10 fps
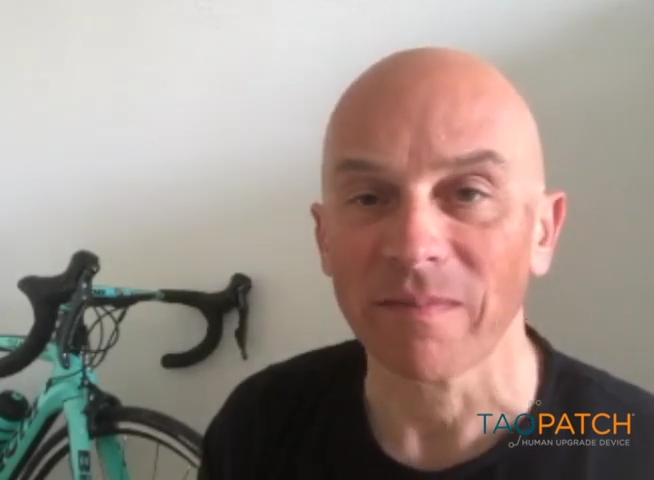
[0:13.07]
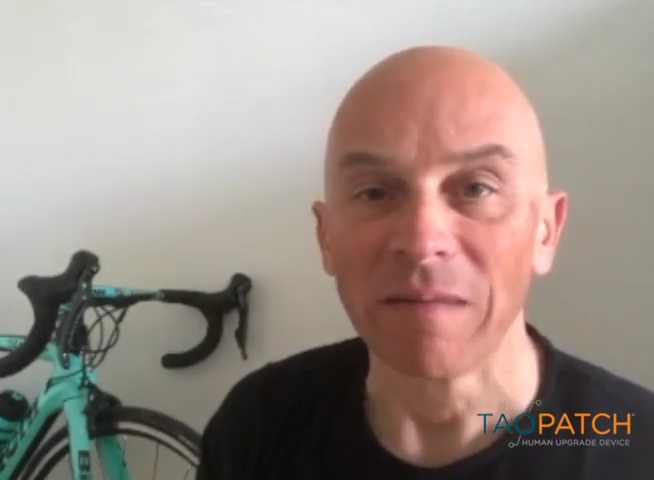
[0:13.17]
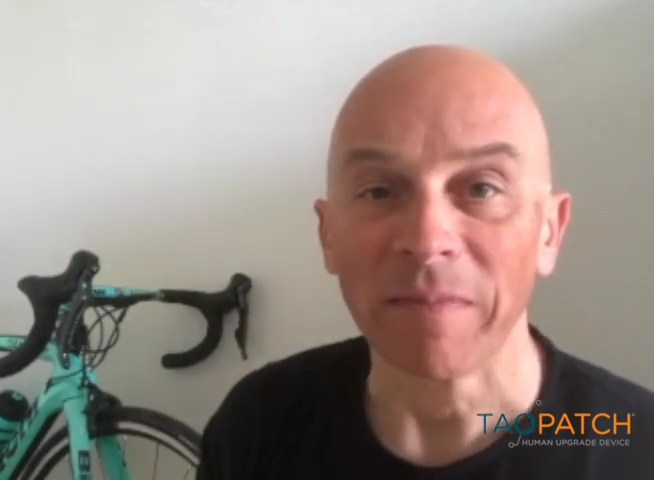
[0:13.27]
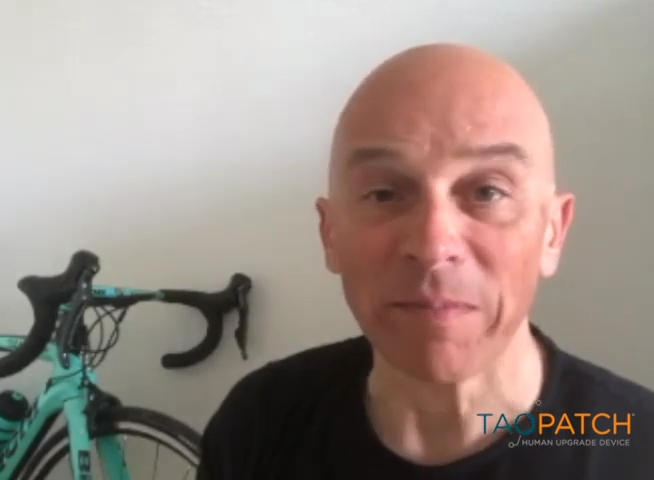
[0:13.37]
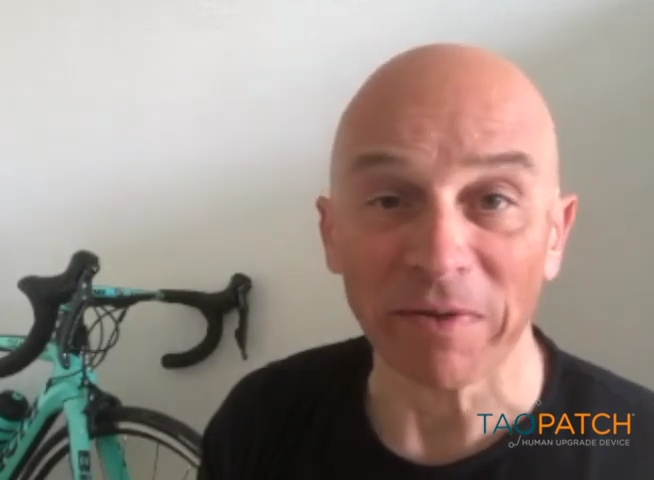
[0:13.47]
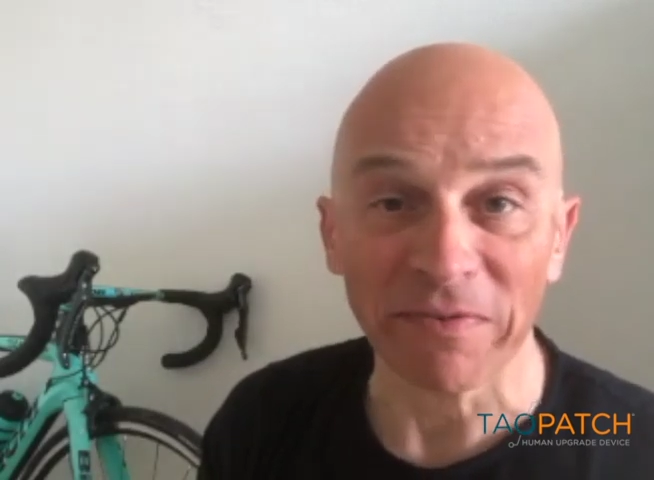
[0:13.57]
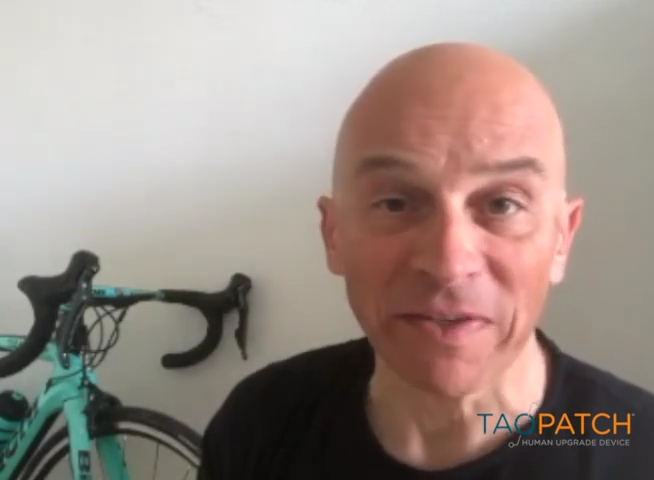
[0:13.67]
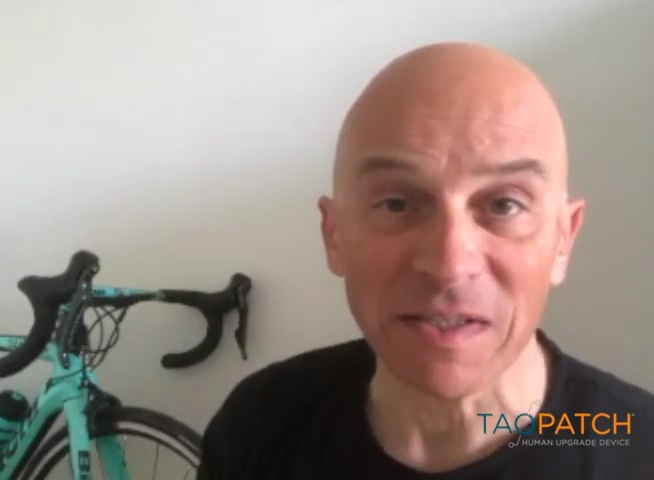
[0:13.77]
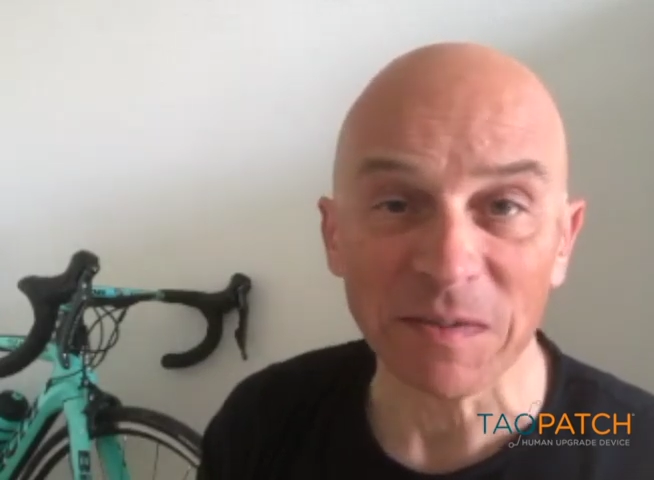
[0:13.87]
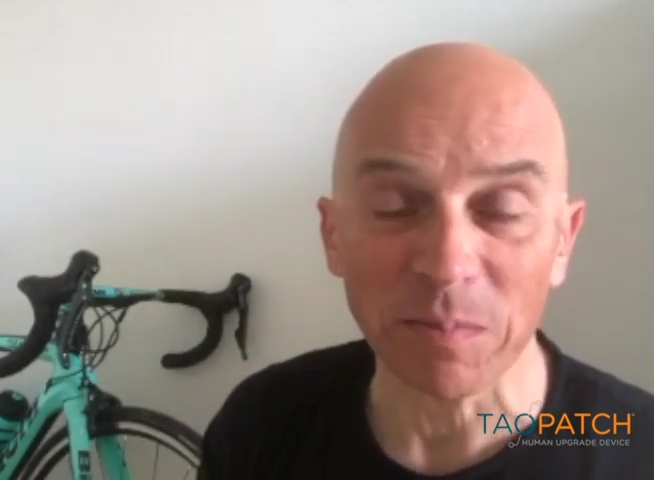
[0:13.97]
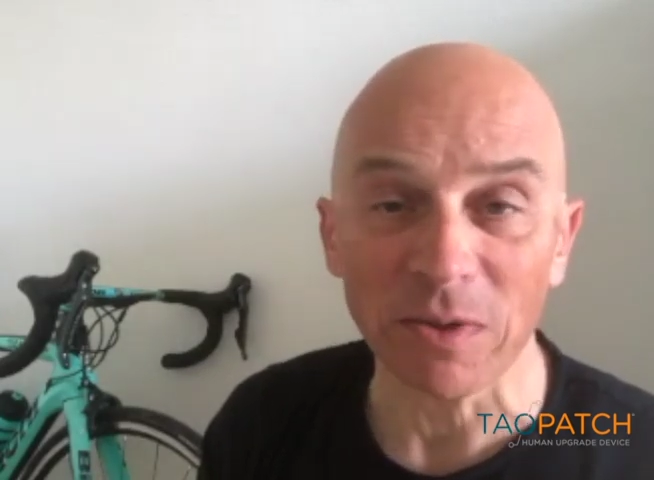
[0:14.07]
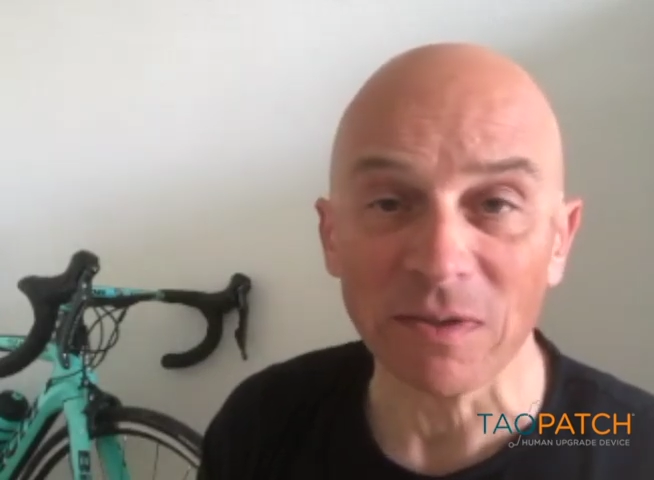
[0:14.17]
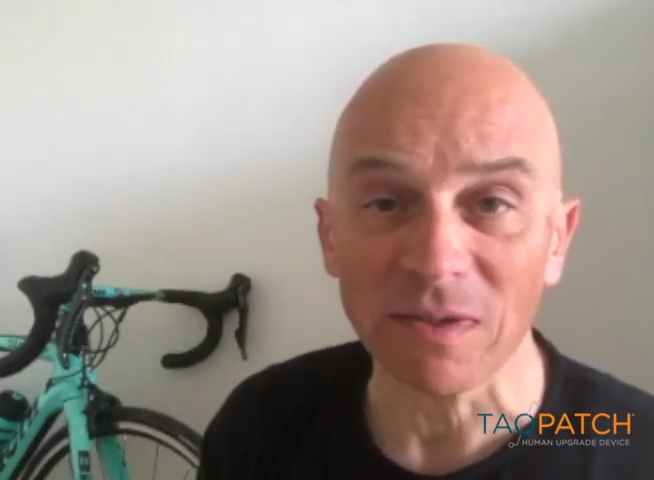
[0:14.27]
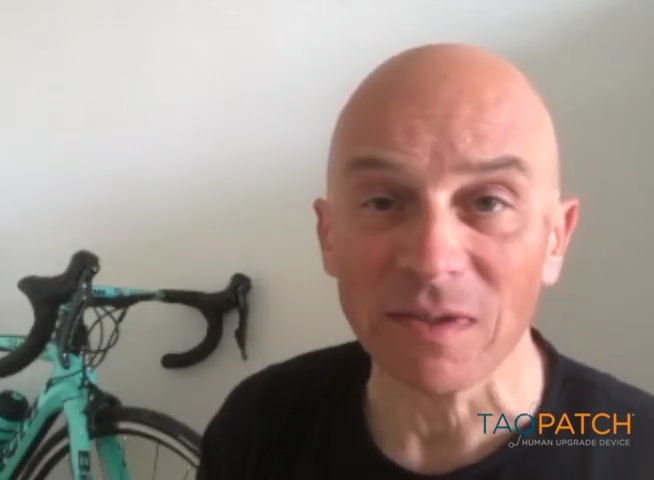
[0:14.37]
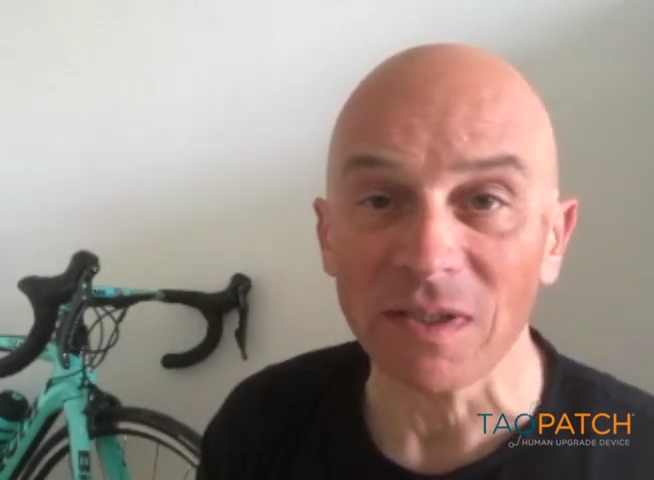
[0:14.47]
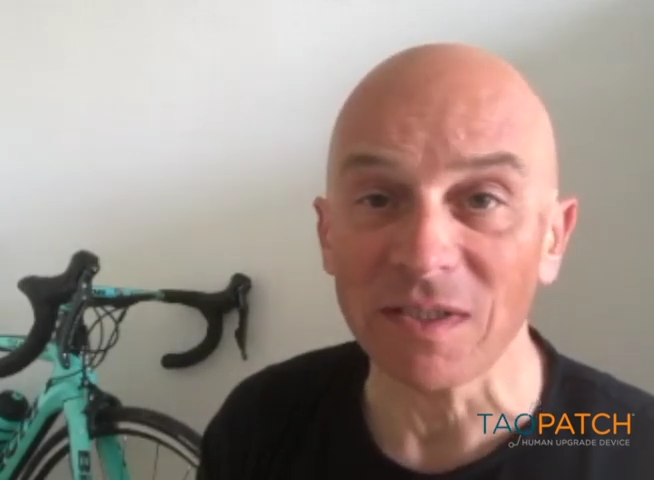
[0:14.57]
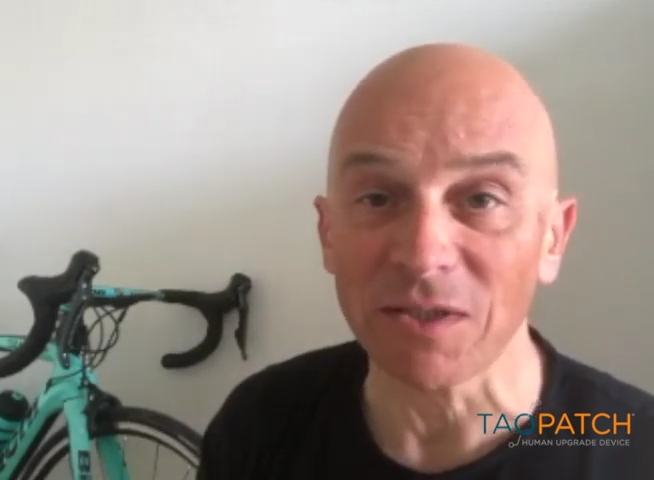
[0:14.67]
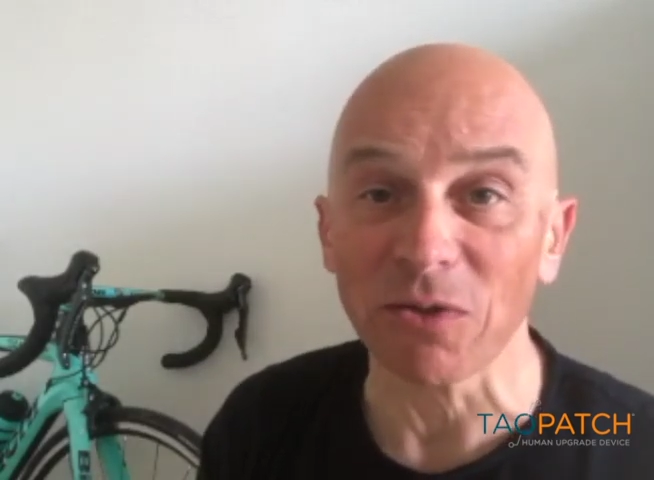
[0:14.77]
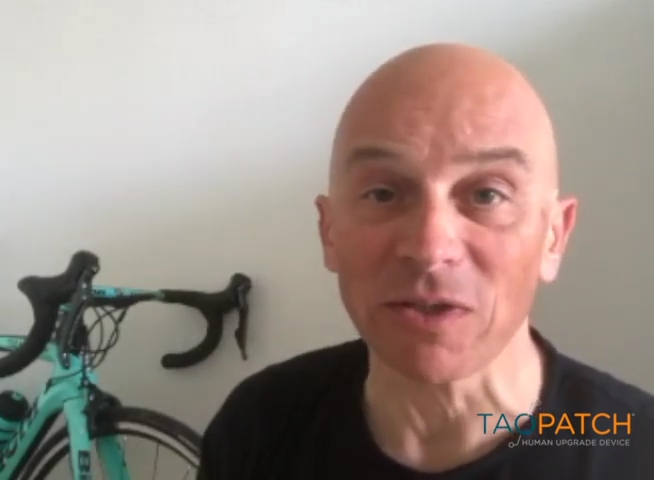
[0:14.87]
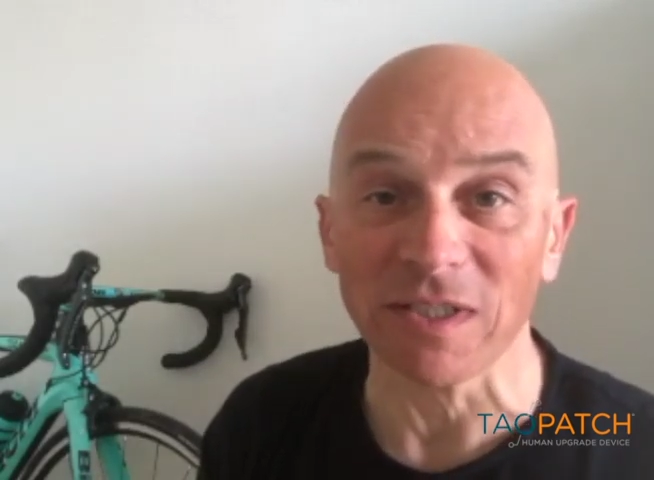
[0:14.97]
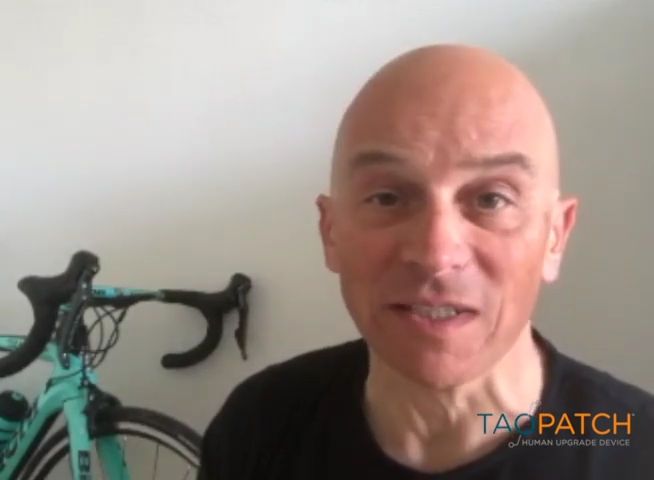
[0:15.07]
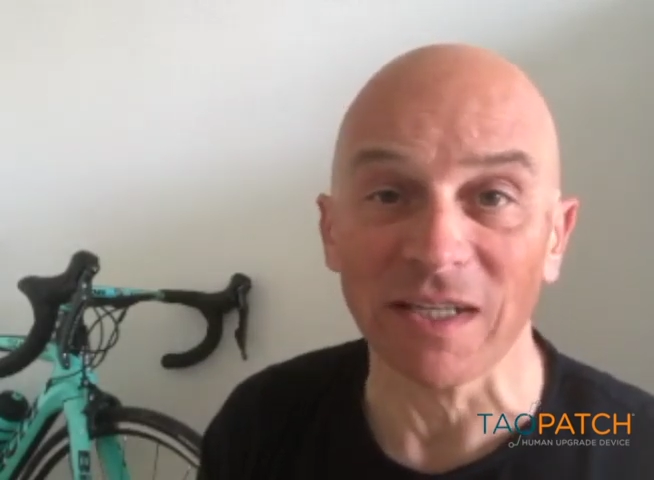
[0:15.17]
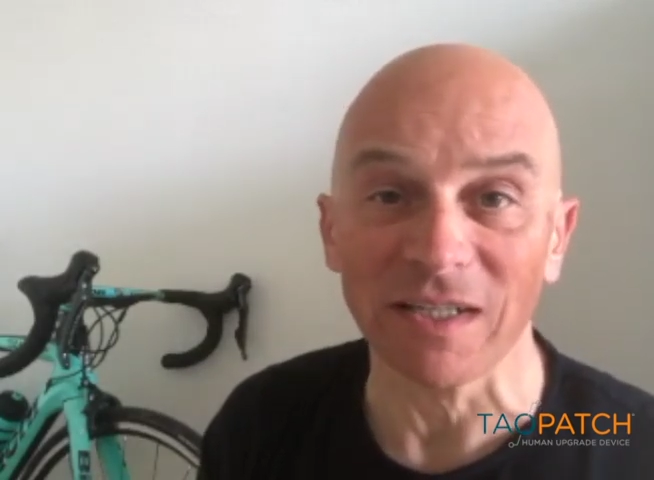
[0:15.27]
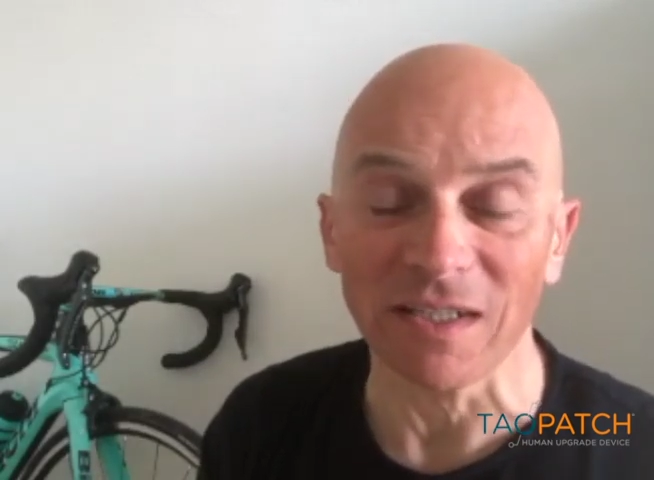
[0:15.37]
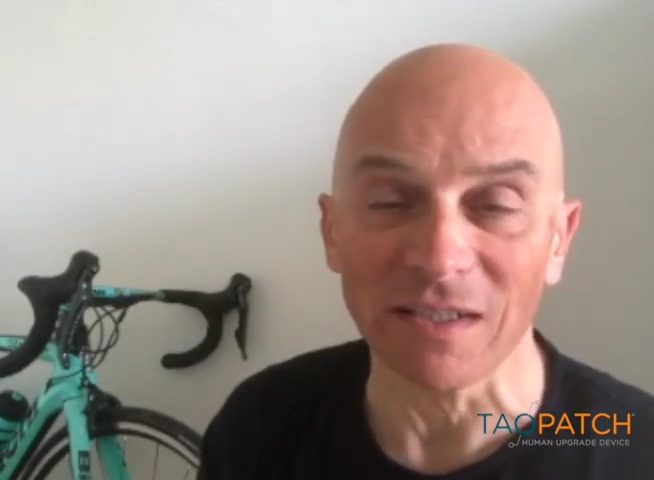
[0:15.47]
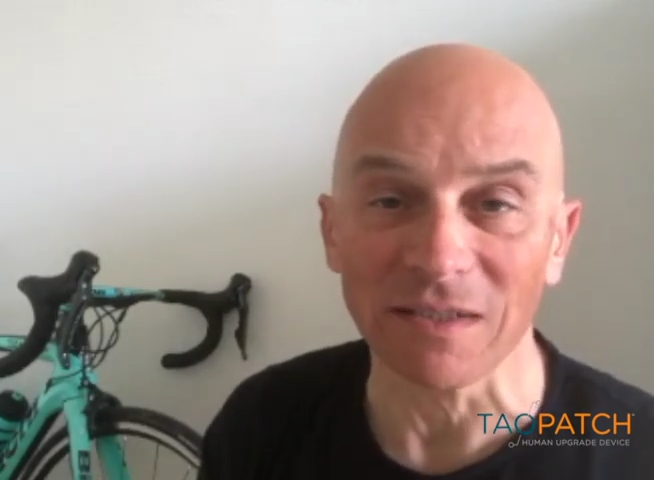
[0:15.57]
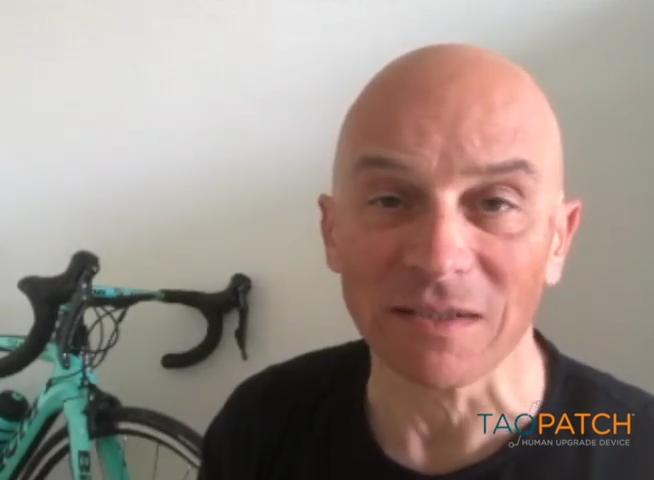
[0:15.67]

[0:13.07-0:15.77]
My preferred sport is road cycling.